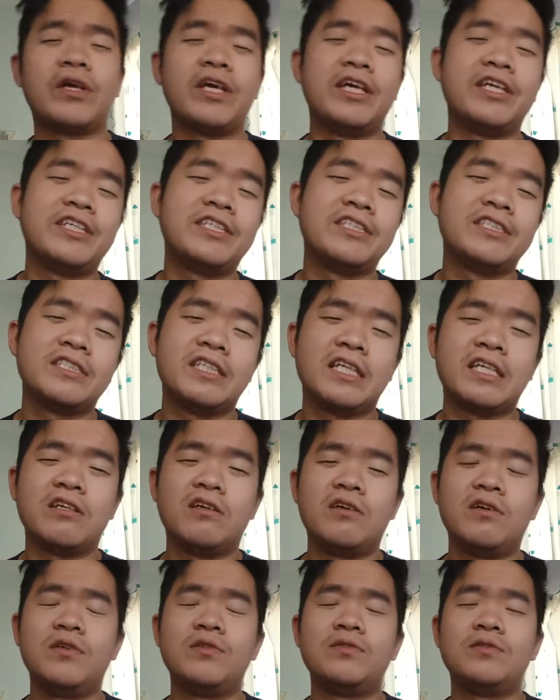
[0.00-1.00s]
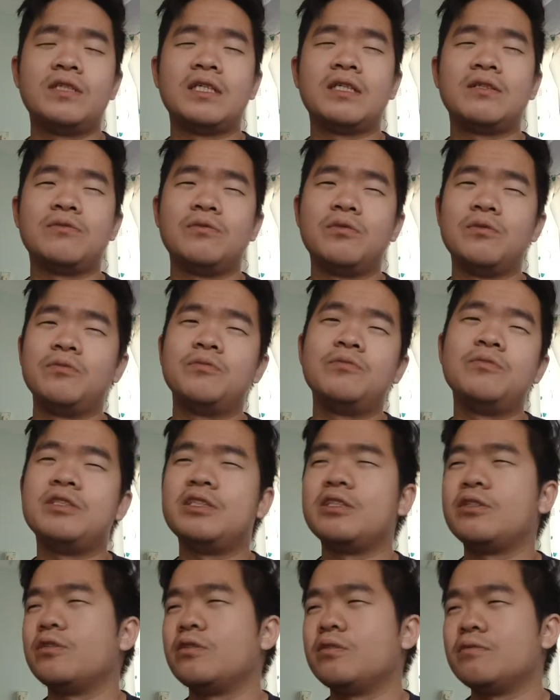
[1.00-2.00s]
occasions at all, I won't
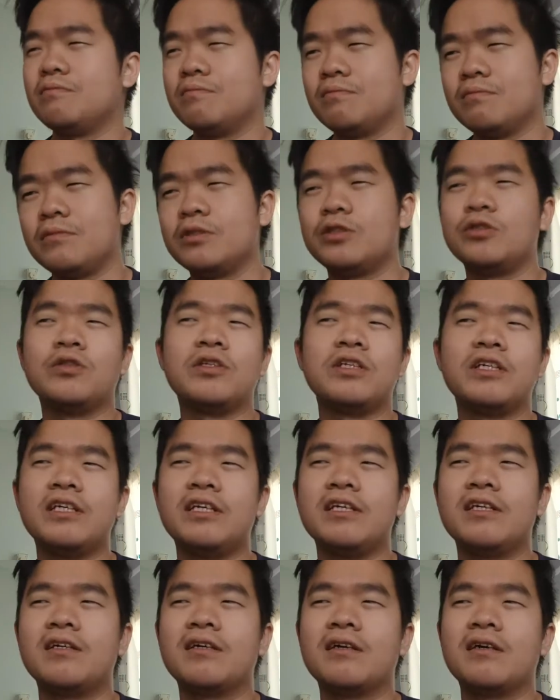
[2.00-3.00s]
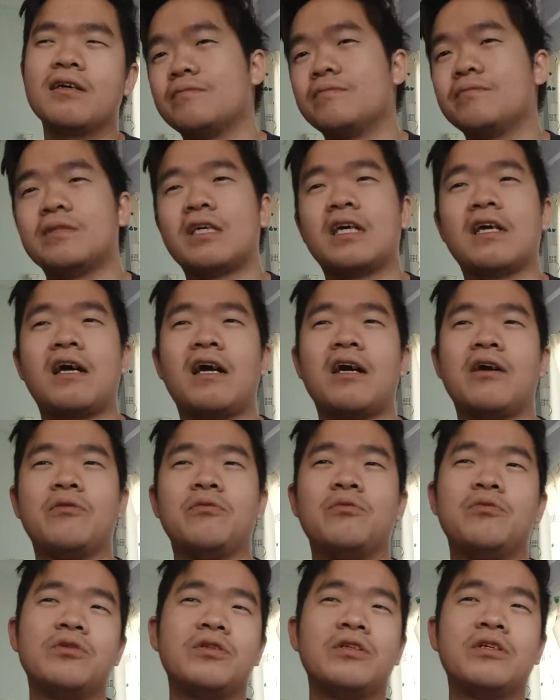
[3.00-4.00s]
be drinking. Like, I
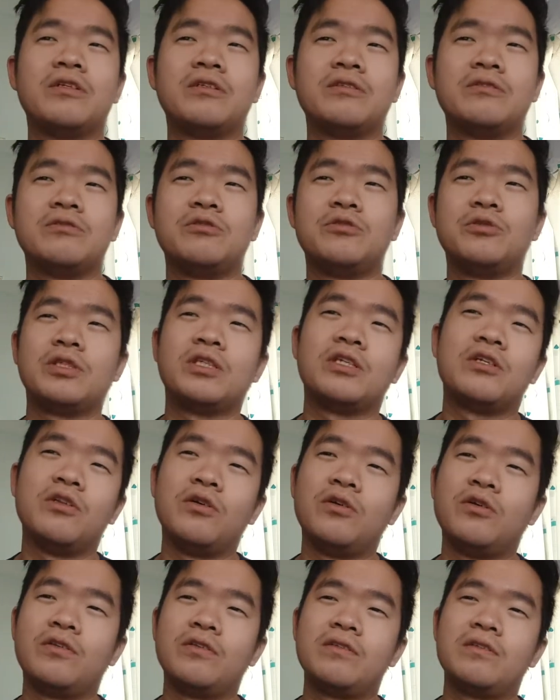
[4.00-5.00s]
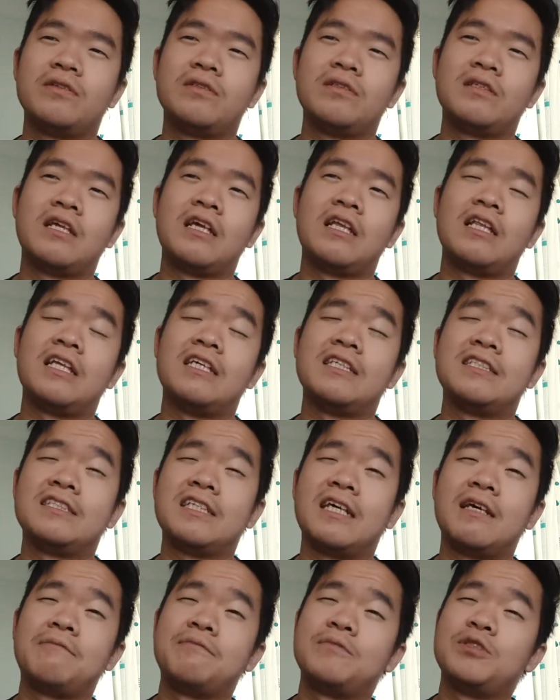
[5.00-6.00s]
wouldn't drink alone unless
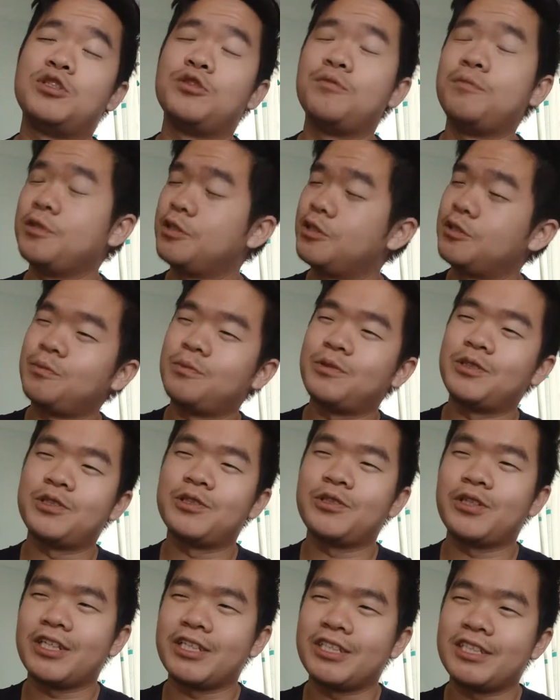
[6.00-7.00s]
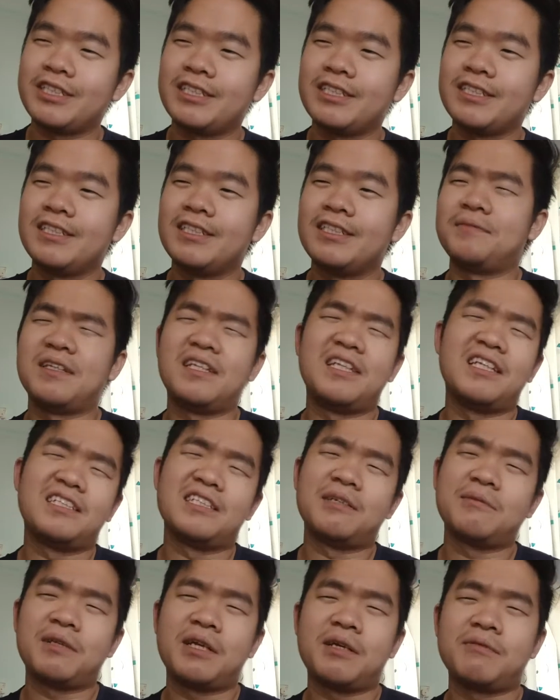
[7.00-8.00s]
I'm super stressed. But then
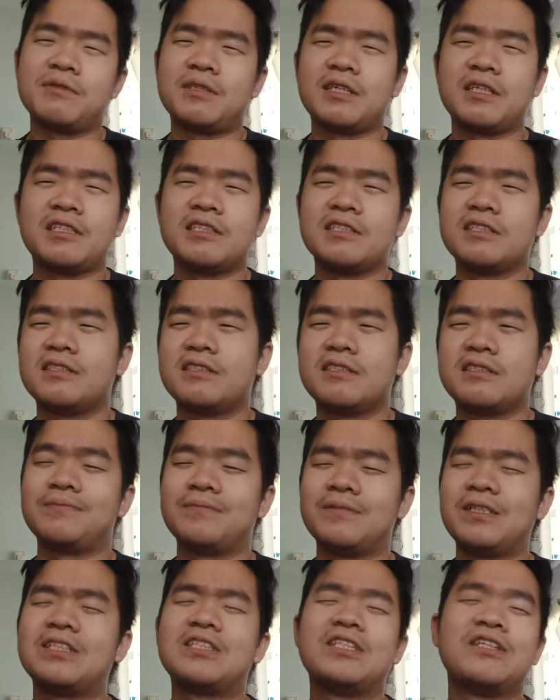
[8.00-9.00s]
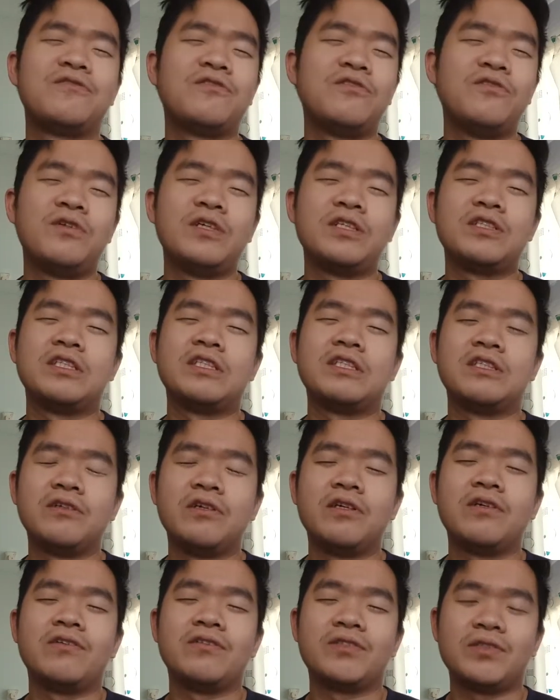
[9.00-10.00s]
sometimes I just... There's different ways of
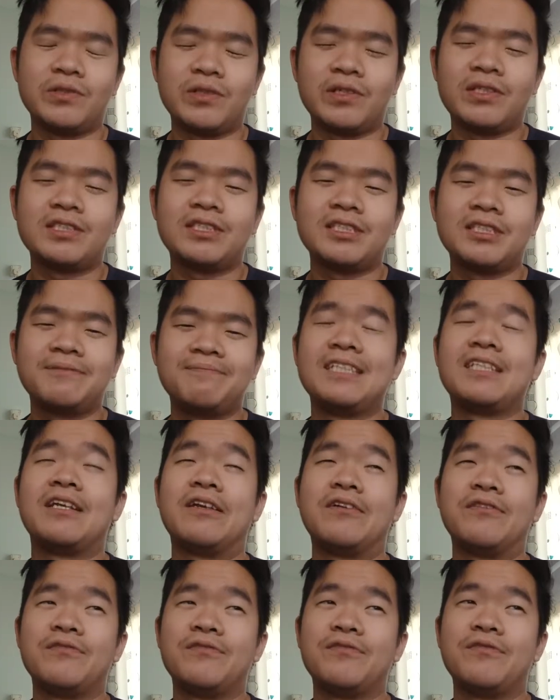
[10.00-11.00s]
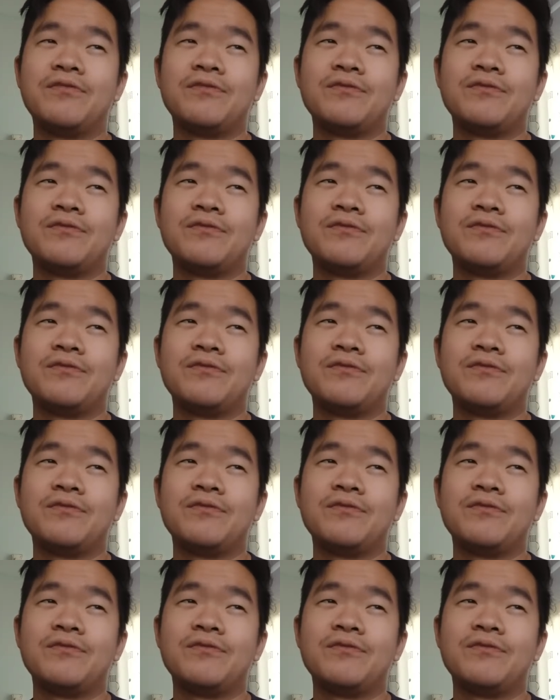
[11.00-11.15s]
dealing with stress instead of